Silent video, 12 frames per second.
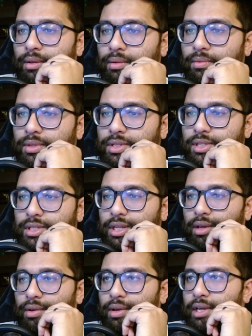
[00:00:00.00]
We'll
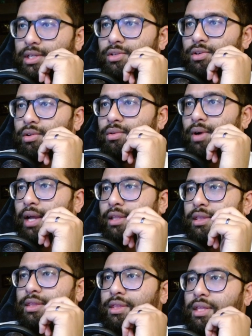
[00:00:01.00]
see. Okay, so I
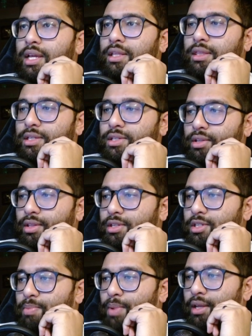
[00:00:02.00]
think these are the
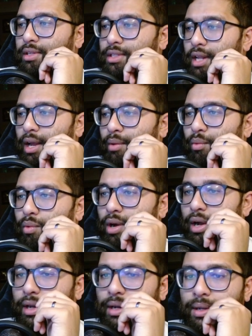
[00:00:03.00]
spells that I
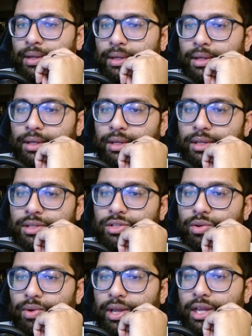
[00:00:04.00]
want.
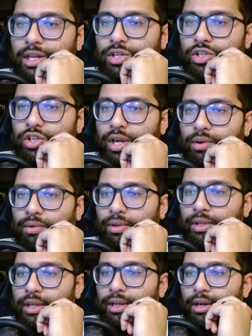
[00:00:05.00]
So in general
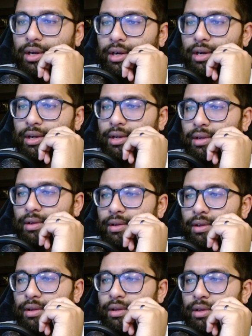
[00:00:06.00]
here,
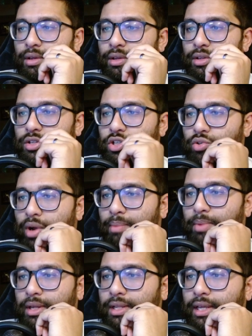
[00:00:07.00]
drop
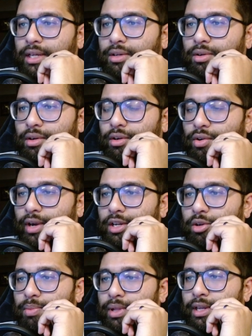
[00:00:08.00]
a cranial, a
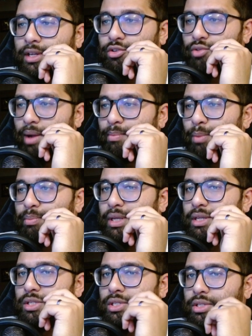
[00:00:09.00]
cranial plating, drop a
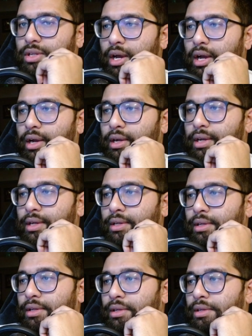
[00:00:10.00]
Beanstalk,
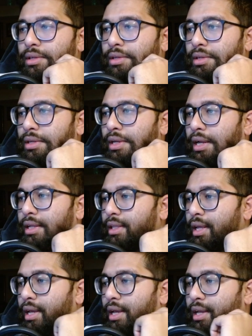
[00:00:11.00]
and
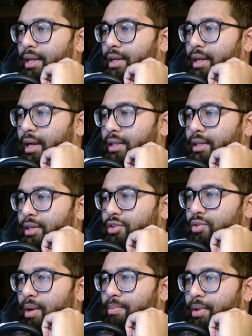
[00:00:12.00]
then I think
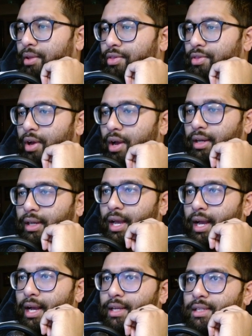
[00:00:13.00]
drop a
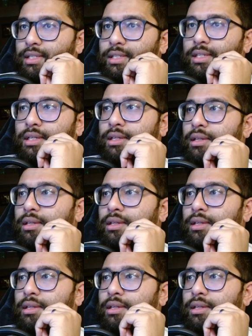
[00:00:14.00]
Thoughtcast.